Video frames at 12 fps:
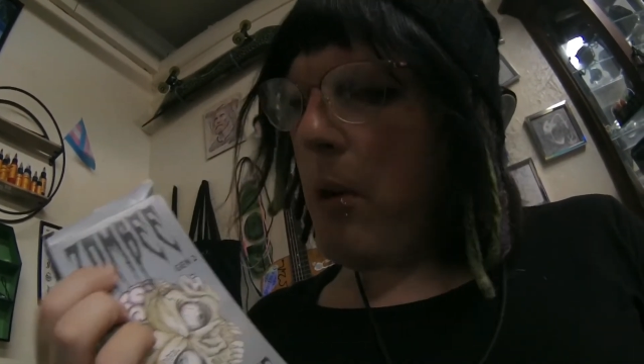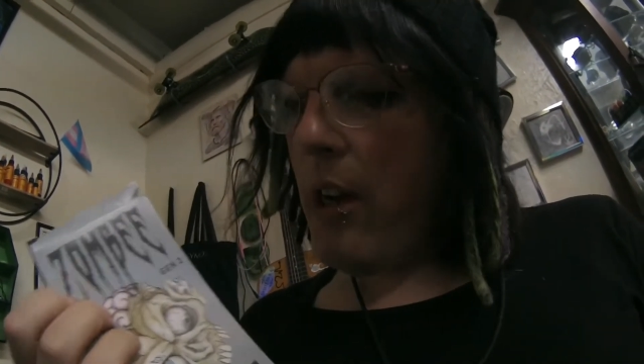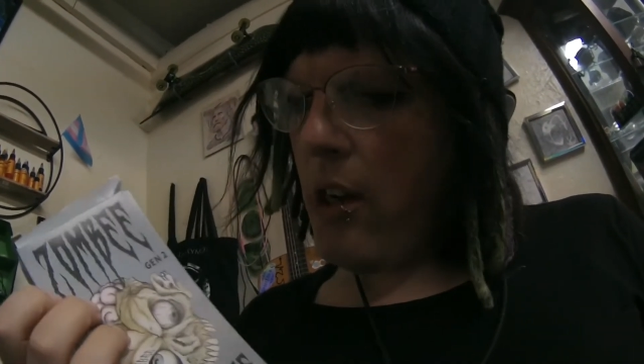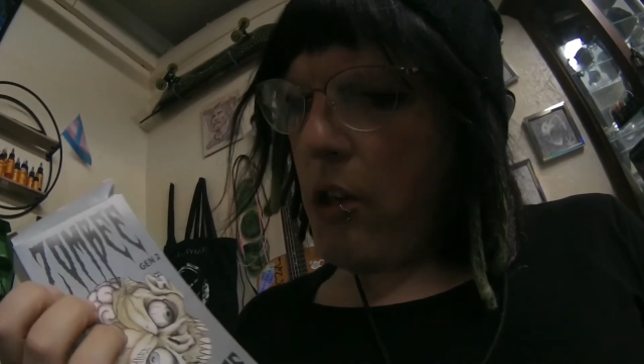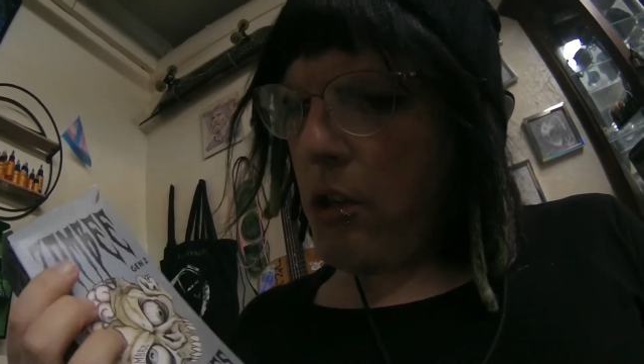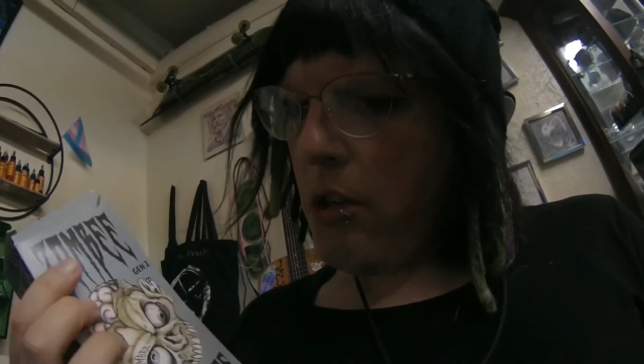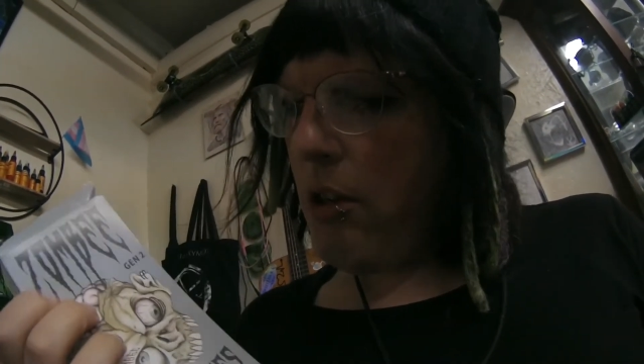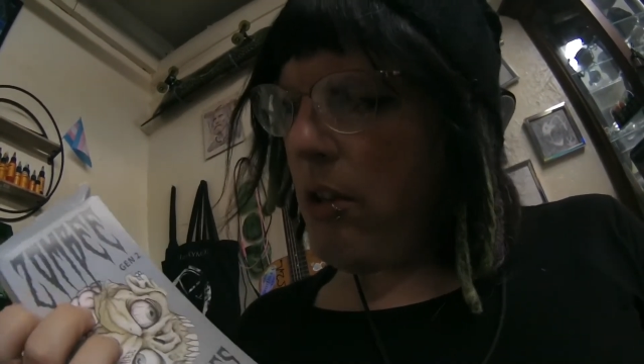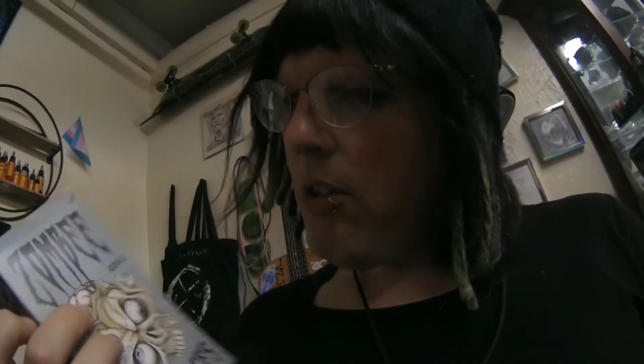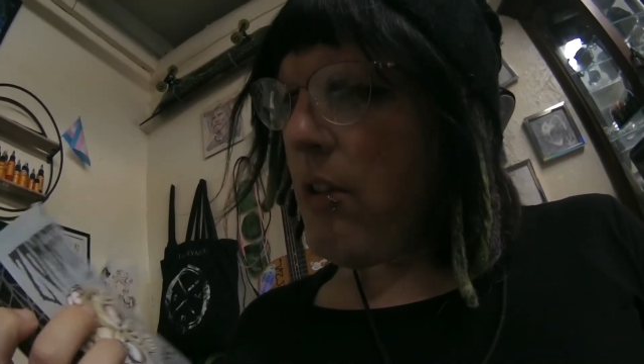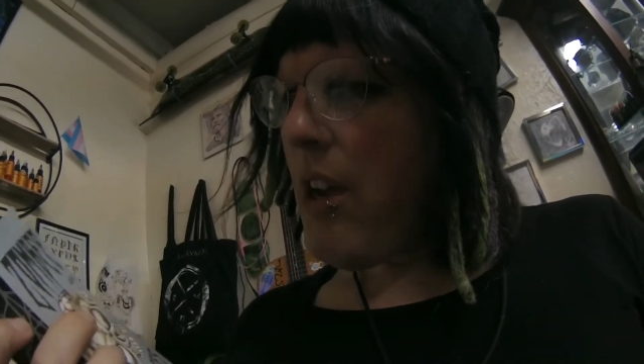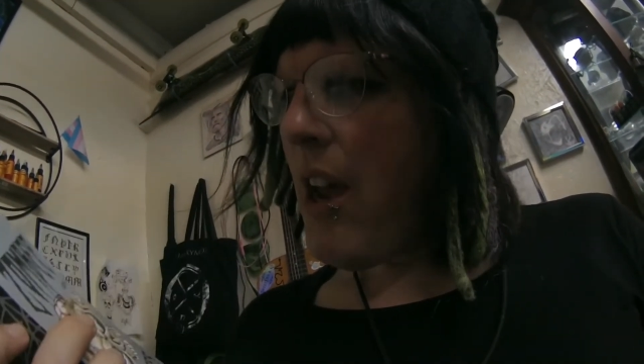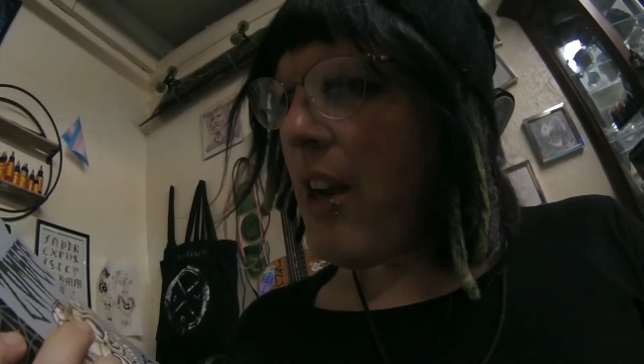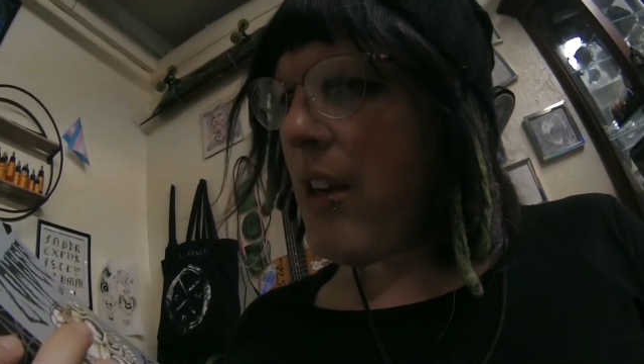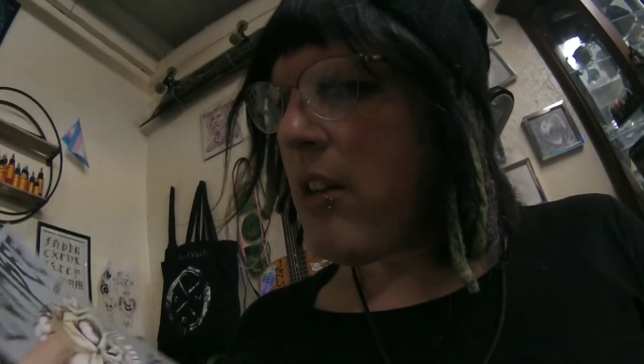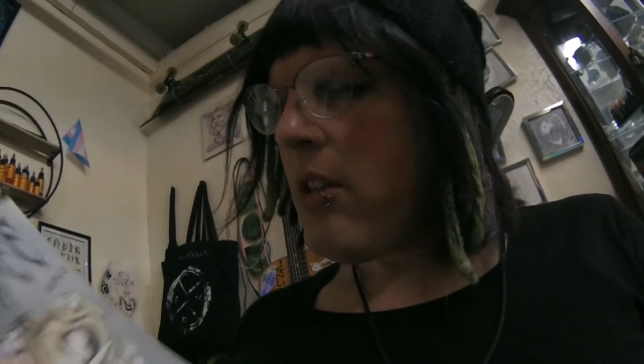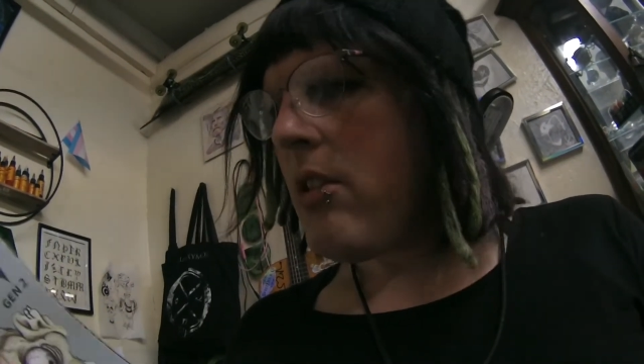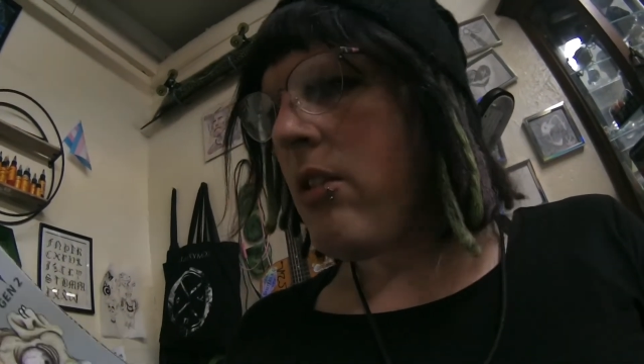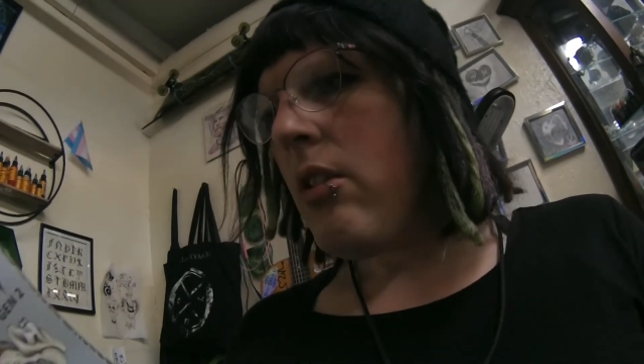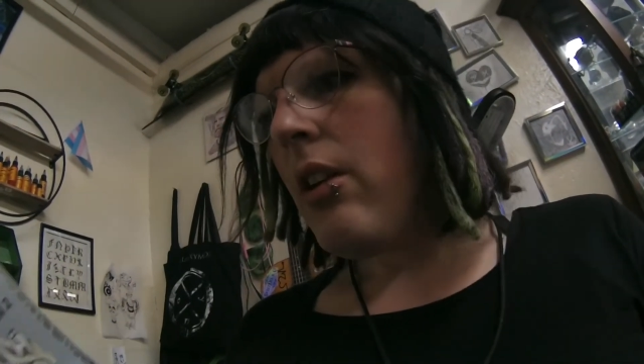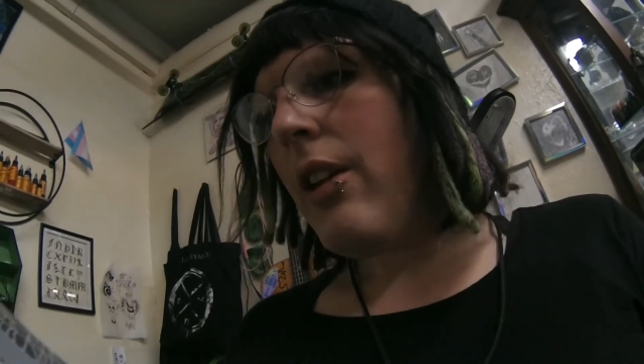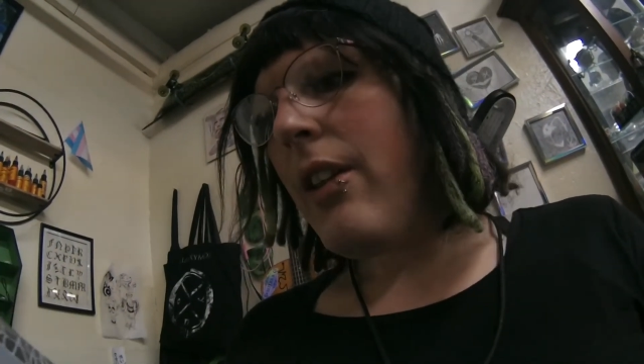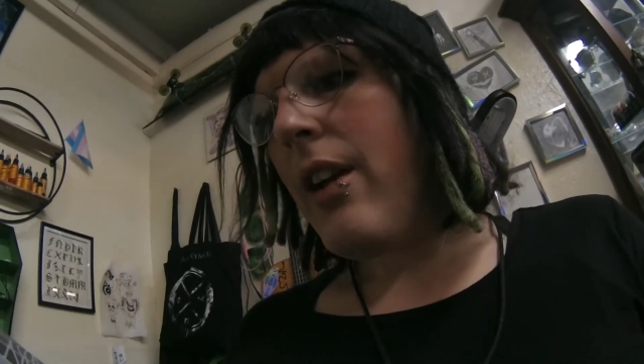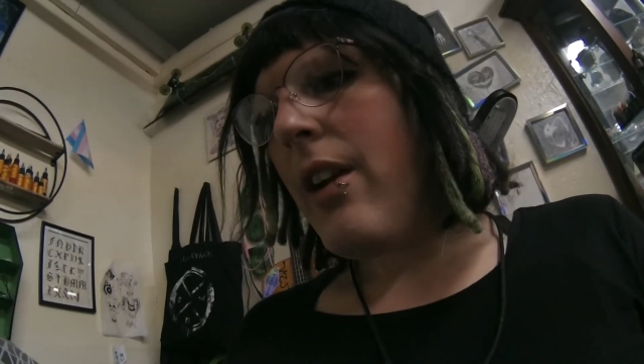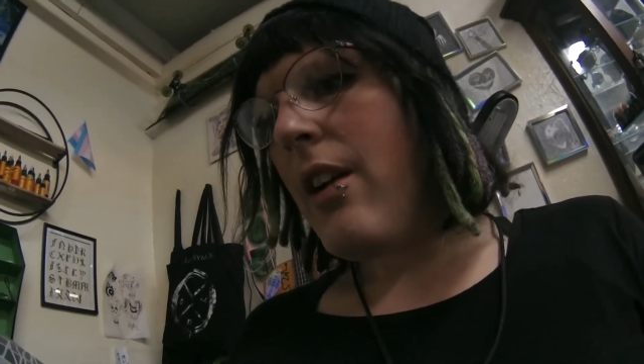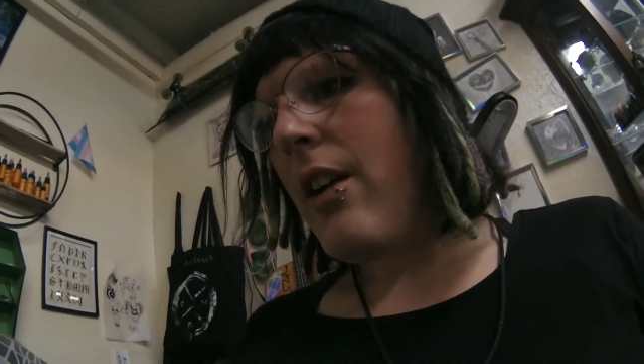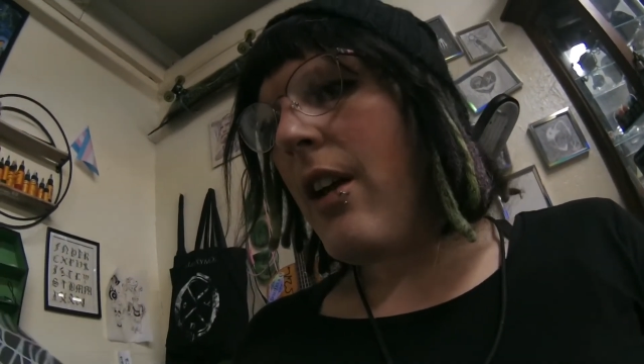Witch text on there,